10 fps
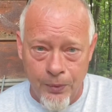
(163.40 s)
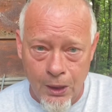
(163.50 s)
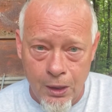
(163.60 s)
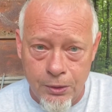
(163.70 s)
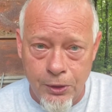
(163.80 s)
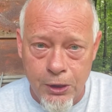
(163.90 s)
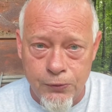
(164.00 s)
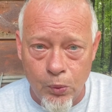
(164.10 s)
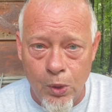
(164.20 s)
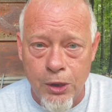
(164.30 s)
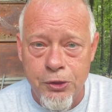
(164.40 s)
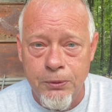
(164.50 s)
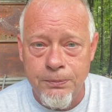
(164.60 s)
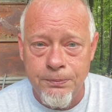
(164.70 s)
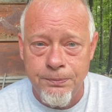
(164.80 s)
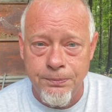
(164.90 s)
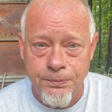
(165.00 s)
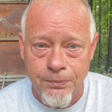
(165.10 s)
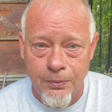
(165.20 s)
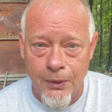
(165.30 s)
thanks for watching.
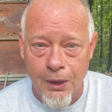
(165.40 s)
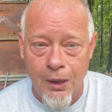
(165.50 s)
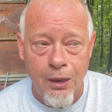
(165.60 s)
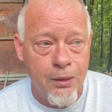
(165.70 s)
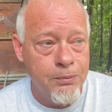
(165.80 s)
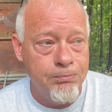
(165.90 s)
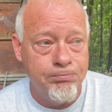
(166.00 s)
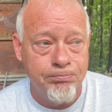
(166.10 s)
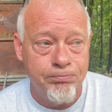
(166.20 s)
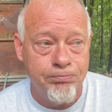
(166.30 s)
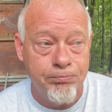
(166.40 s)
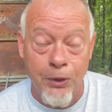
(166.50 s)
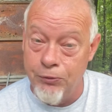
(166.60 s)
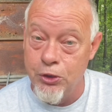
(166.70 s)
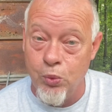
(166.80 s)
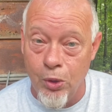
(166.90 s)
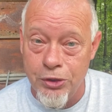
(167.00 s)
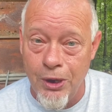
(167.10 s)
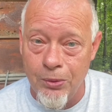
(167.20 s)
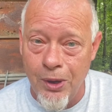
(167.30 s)
If this works
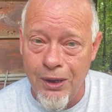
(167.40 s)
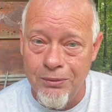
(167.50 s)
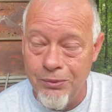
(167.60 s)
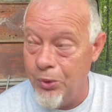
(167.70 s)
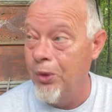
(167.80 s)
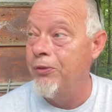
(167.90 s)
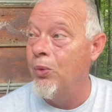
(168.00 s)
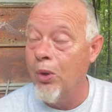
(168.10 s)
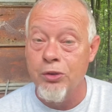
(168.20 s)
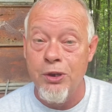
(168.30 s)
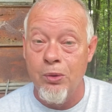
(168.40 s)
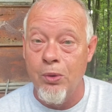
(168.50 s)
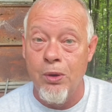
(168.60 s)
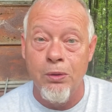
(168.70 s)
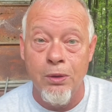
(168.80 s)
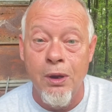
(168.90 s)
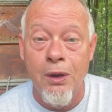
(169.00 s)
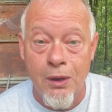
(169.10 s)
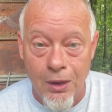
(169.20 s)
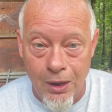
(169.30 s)
out right, or if it works out wrong,
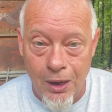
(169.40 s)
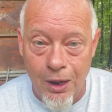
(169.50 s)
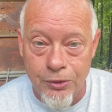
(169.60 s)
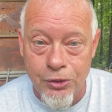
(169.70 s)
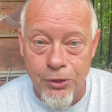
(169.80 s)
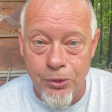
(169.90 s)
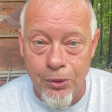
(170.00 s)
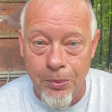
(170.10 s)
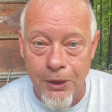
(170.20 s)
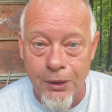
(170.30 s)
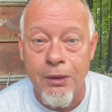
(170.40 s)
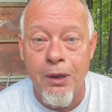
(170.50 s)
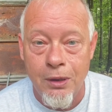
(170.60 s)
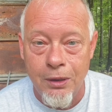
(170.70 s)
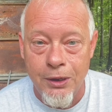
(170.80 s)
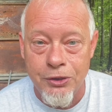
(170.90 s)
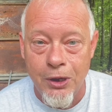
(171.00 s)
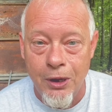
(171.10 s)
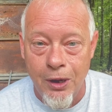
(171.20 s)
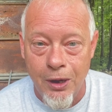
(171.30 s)
I'll see you in a bit. Let's get
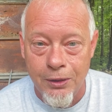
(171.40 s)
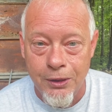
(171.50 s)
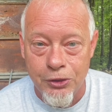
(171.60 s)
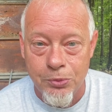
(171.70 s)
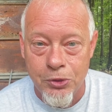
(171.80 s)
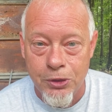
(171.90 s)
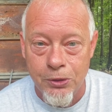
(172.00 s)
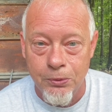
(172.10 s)
it hot and hit some steel.